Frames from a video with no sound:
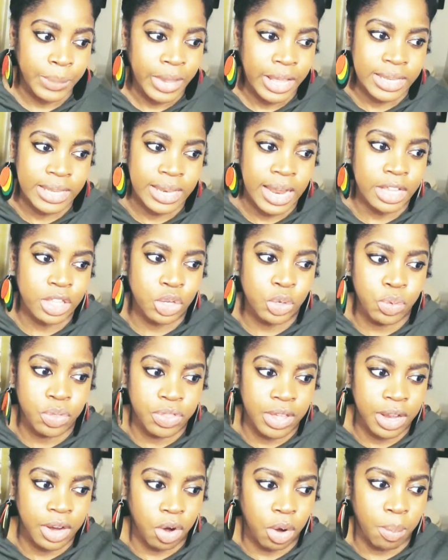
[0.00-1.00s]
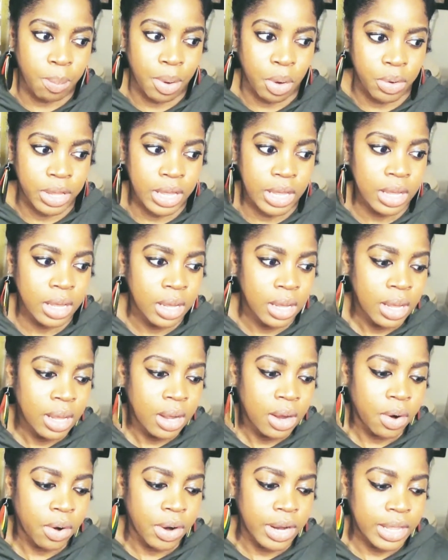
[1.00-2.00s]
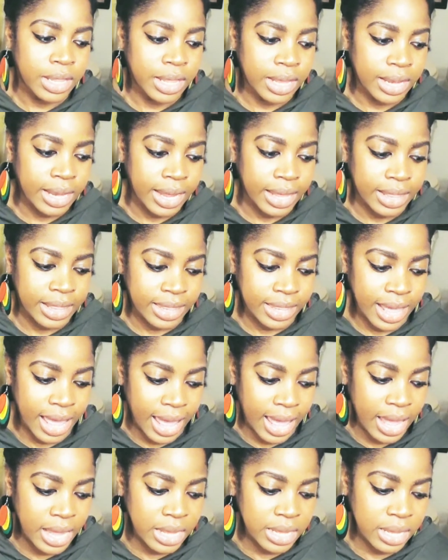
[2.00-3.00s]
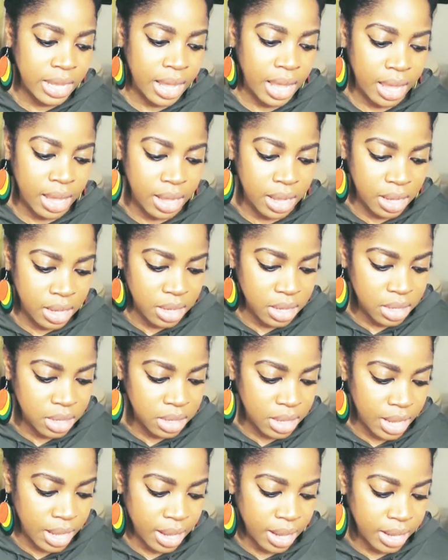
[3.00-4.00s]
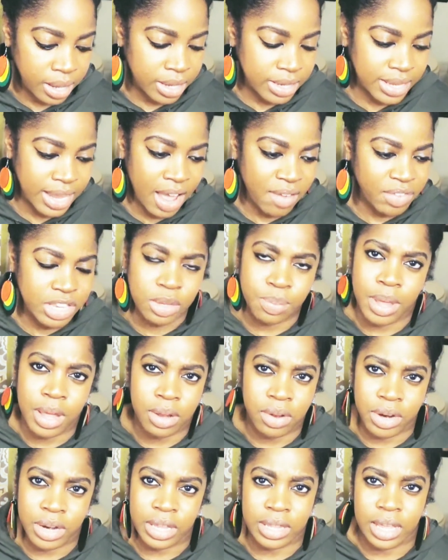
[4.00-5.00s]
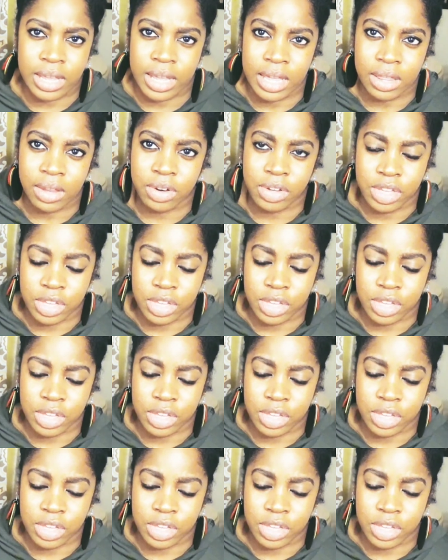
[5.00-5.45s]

It's not too thick or bulky or anything like that. And yeah, it doesn't have a smell or anything either.